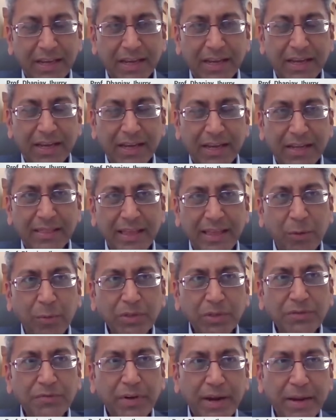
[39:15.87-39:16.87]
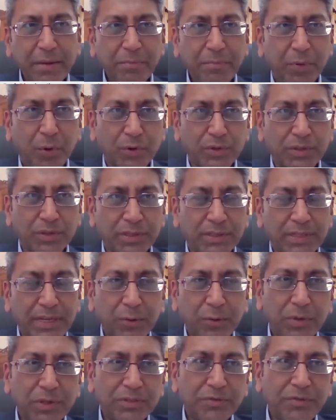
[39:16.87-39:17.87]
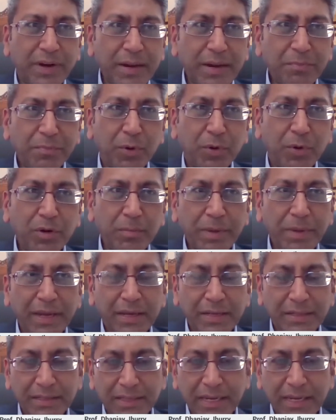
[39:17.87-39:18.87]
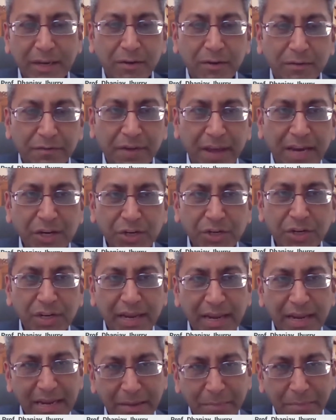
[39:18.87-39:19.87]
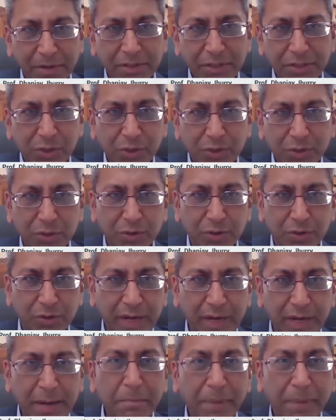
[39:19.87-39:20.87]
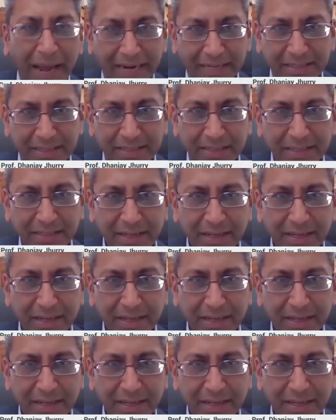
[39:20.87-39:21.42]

That was very important. It was very important because innovation enables you to impact.